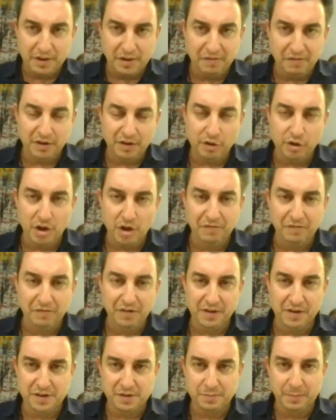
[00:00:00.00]
given
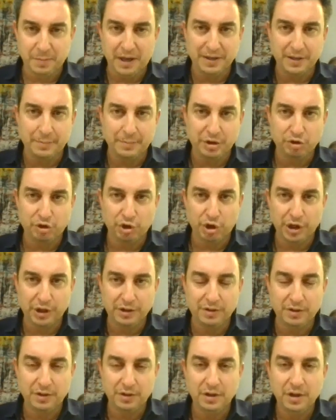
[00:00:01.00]
confidence by the
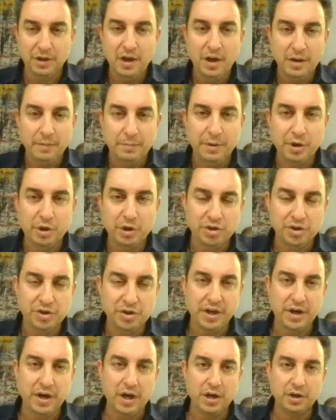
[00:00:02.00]
majority, because
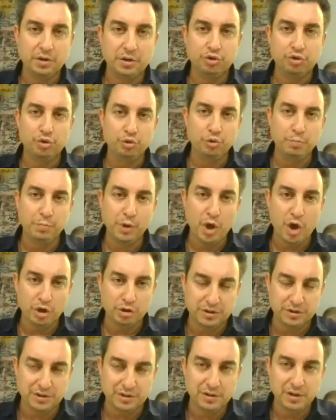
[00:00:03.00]
there are two
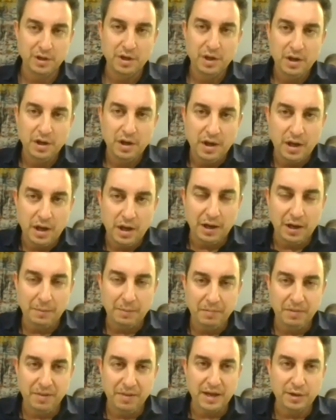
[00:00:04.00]
blocks
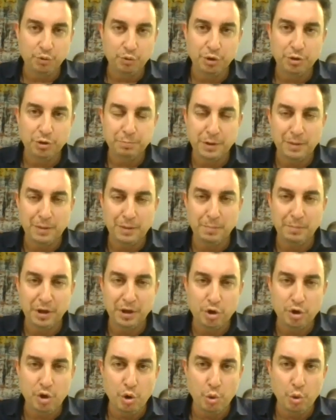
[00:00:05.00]
that would
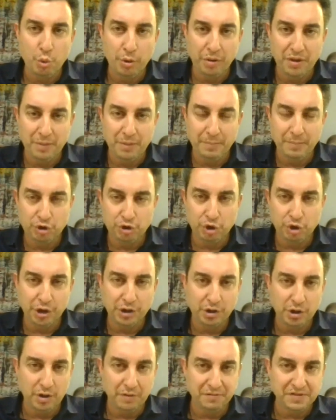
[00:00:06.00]
probably go with the
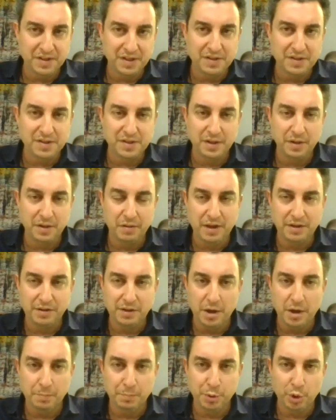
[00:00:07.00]
majority of 60 that
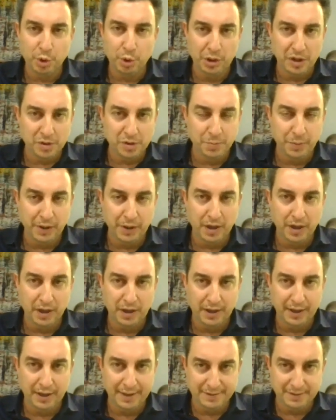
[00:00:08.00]
are
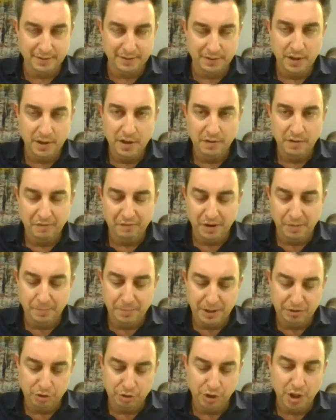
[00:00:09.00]
pro-Hezbollah and Free
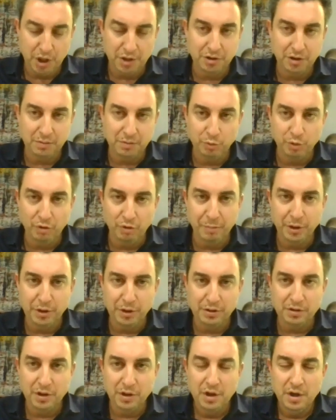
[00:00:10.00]
Patriotic
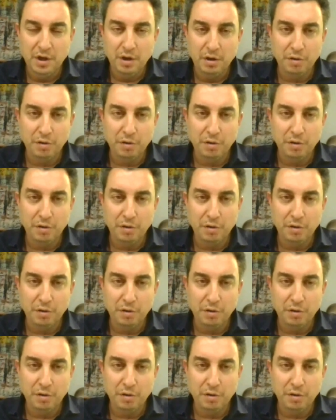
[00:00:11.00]
Movement.